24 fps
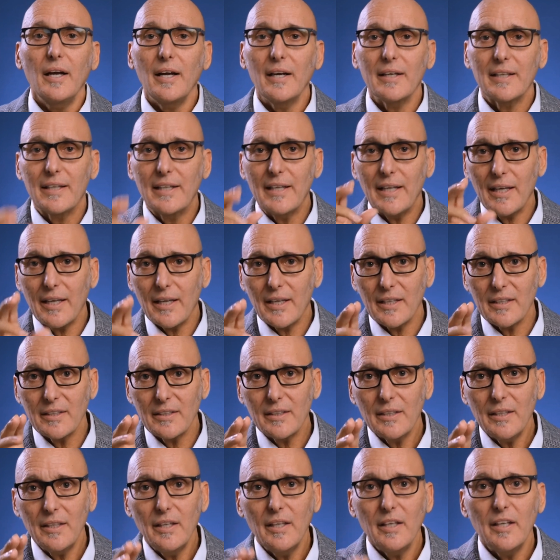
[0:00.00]

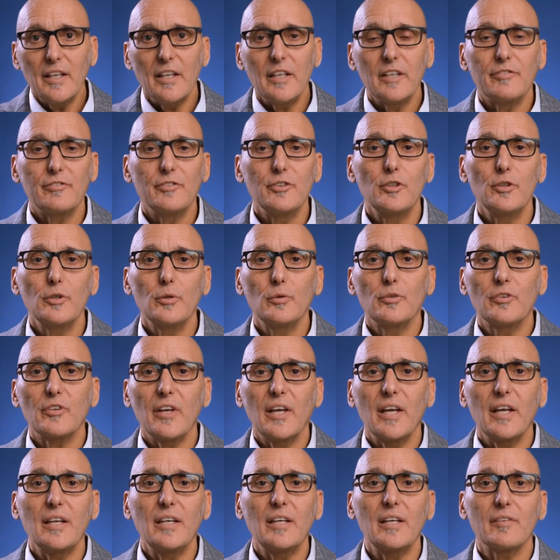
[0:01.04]
Again, if you use
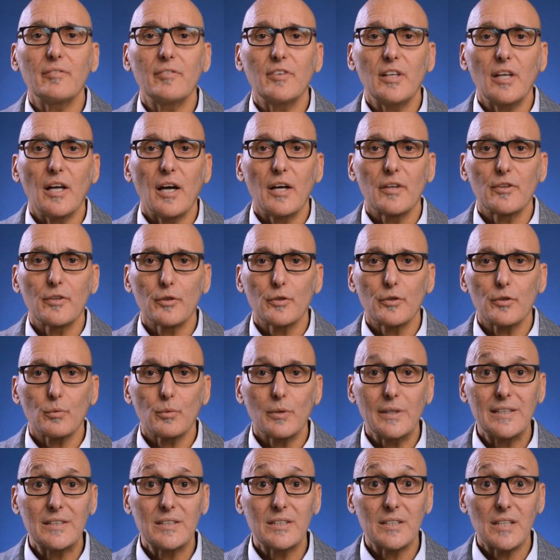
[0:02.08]
any of the other
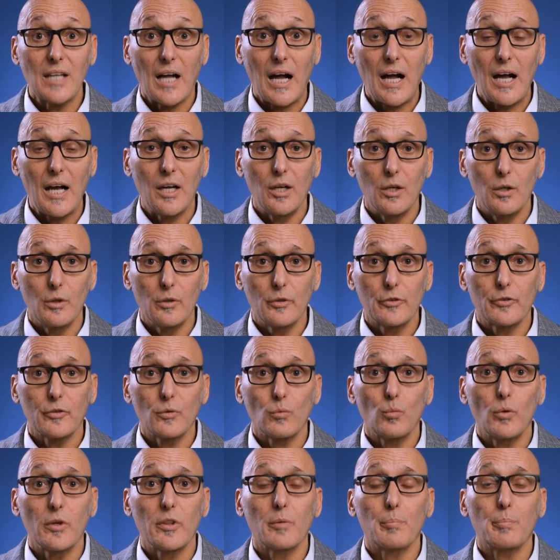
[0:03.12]
three styles
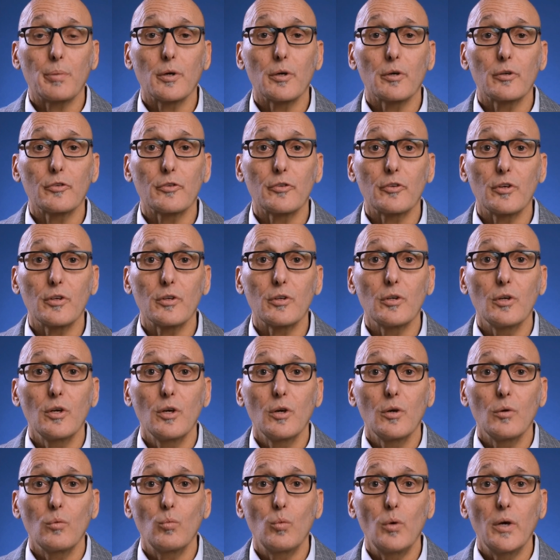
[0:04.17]
with a person
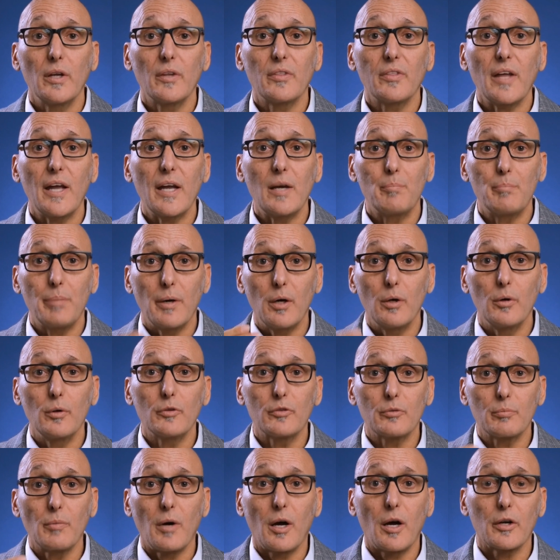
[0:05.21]
with a
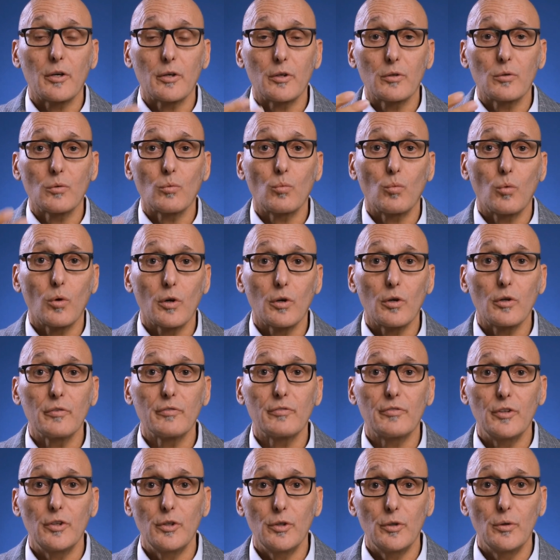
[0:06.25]
postmodern
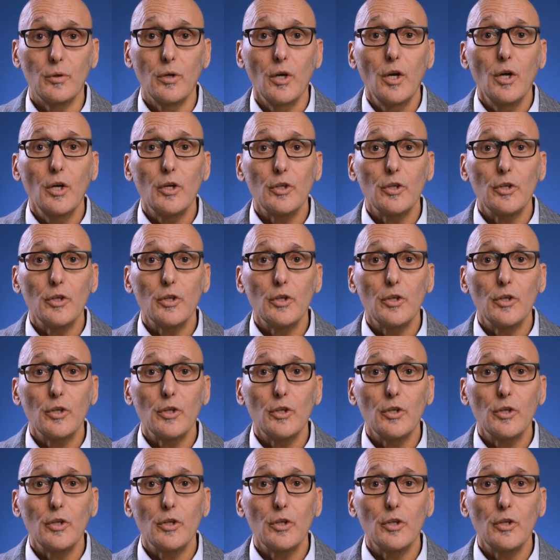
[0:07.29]
worldview,